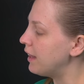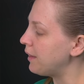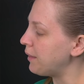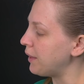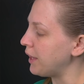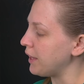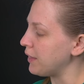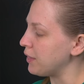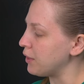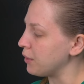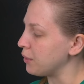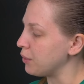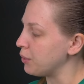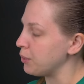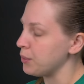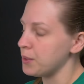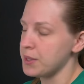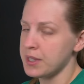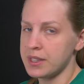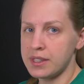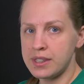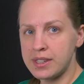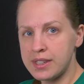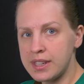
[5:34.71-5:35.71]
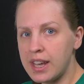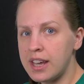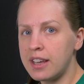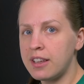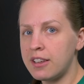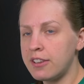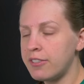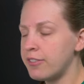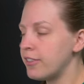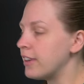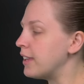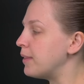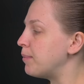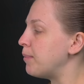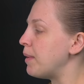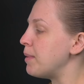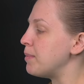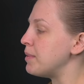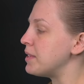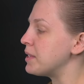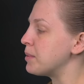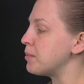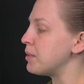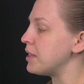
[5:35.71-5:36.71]
like the goose itself and
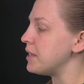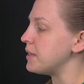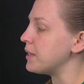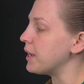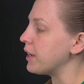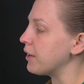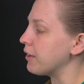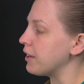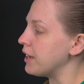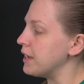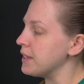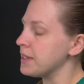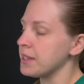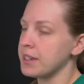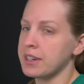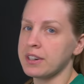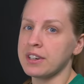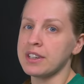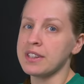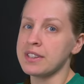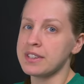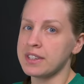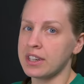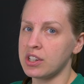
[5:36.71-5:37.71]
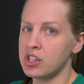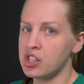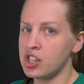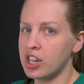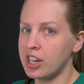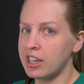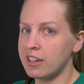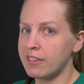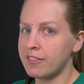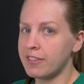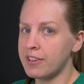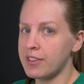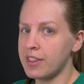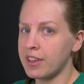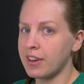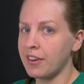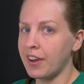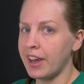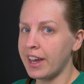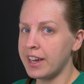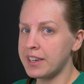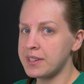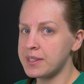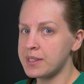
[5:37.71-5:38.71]
maybe some of these areas that are in sunshine for the
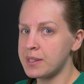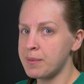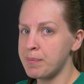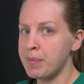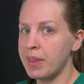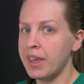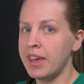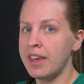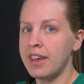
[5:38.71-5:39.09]
grass.